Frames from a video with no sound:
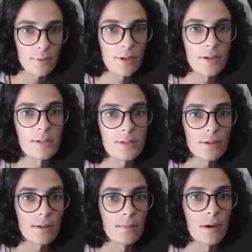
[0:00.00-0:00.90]
we're going to
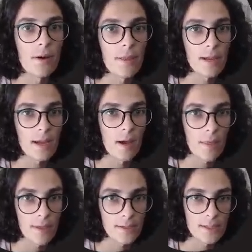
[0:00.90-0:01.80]
talk about the
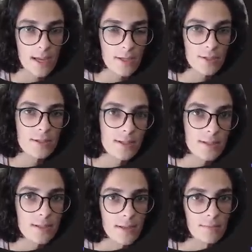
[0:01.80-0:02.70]
authentication
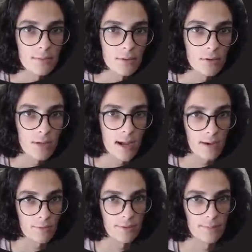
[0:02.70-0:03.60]
system in
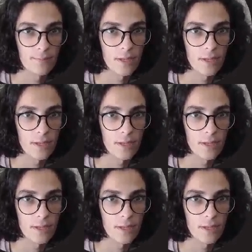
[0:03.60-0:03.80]
Agora.